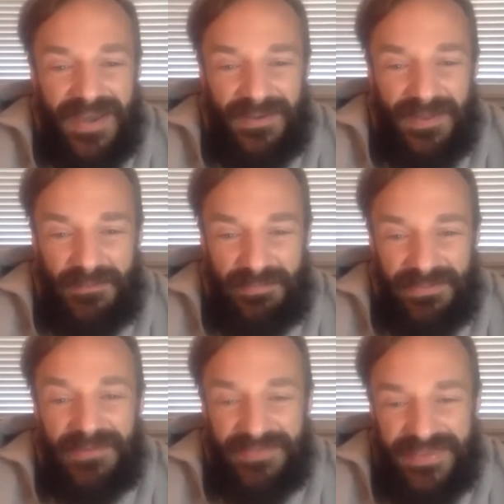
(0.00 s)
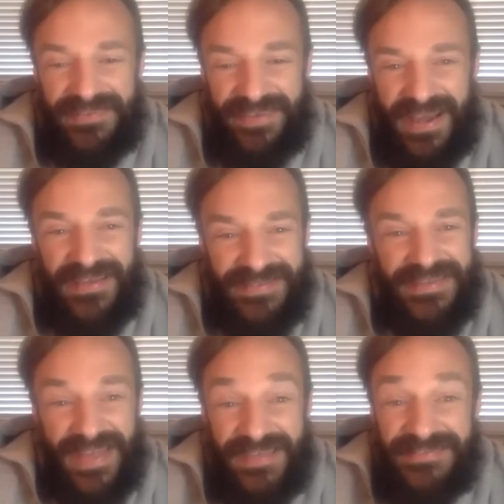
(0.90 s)
all the pro with you guys.
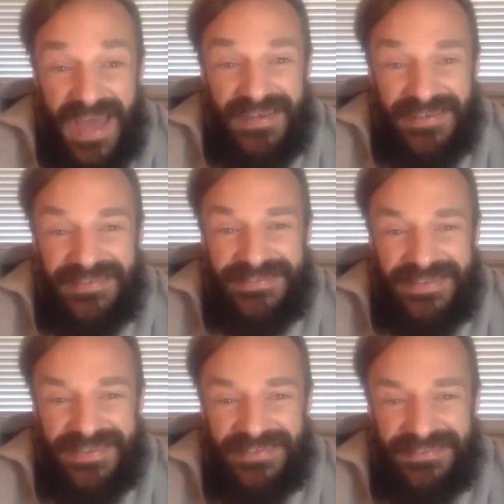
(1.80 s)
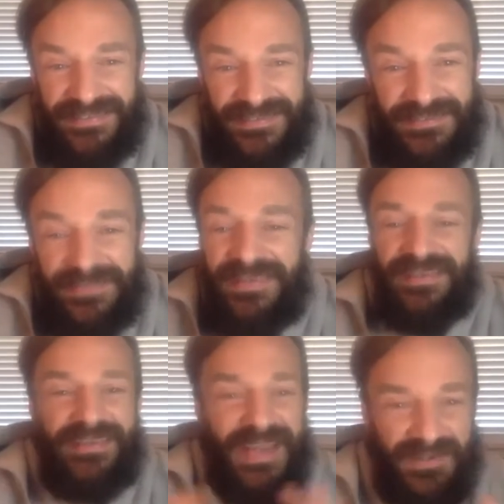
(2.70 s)
That's not an easy thing to do.
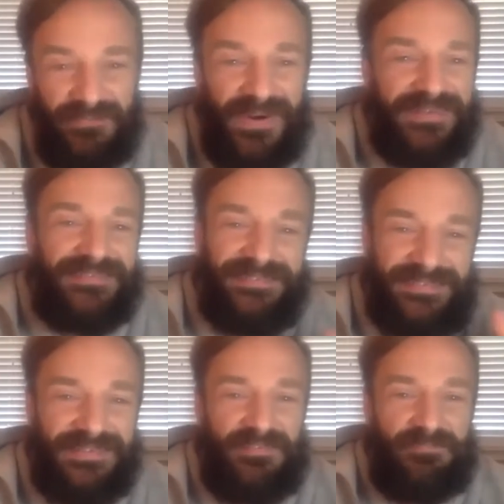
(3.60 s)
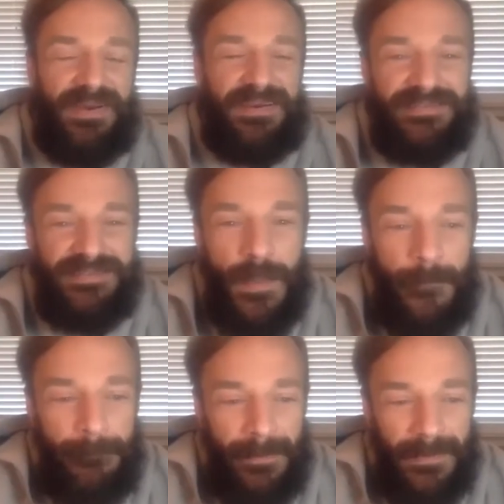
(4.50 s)
You got your waters, your cliff bars.
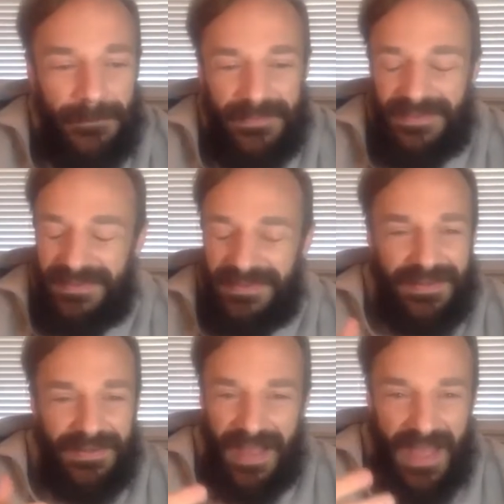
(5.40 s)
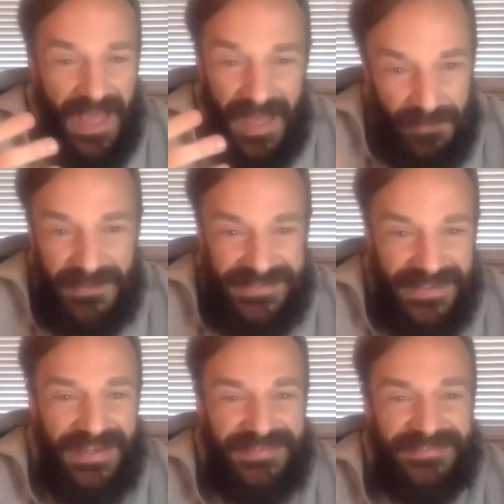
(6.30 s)
Helmets, I
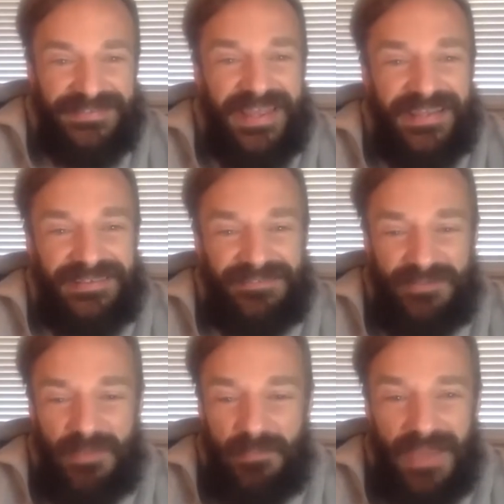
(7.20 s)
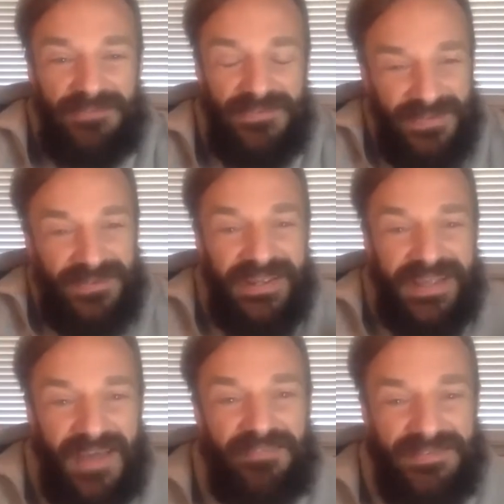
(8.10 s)
guess, are dangling from the bags. Was there a
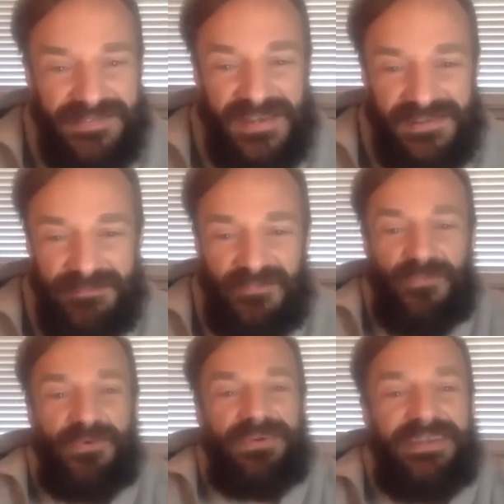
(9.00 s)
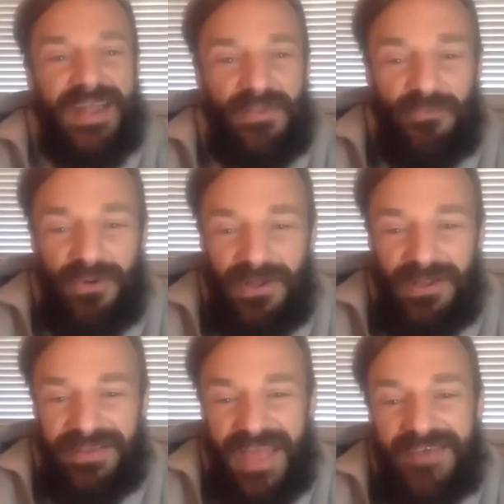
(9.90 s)
conversation before you get on the
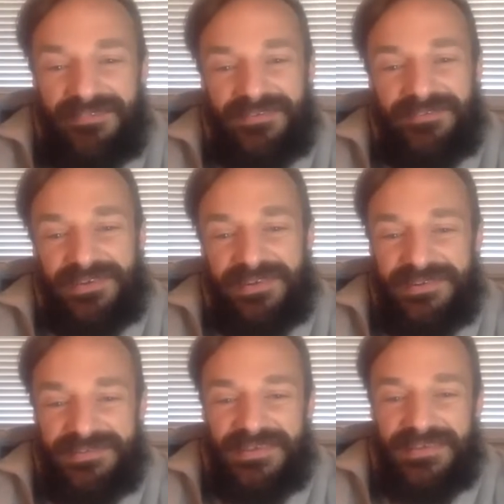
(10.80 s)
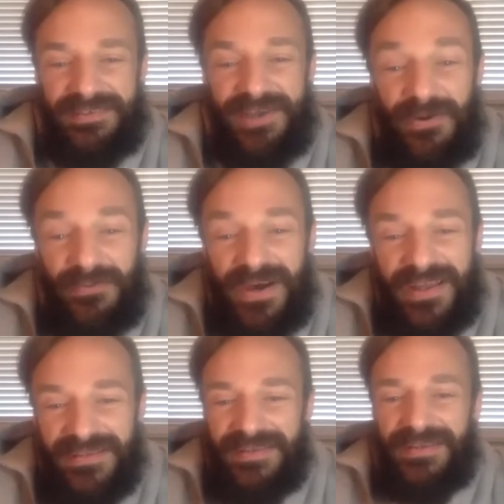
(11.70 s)
wall, Gavin, where you're just like, you know
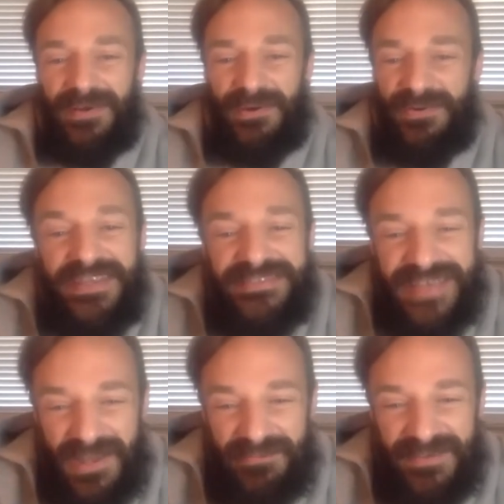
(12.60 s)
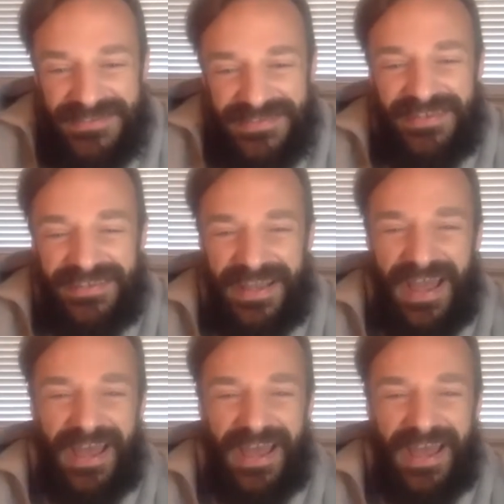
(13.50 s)
what? Who needs helmets? Like,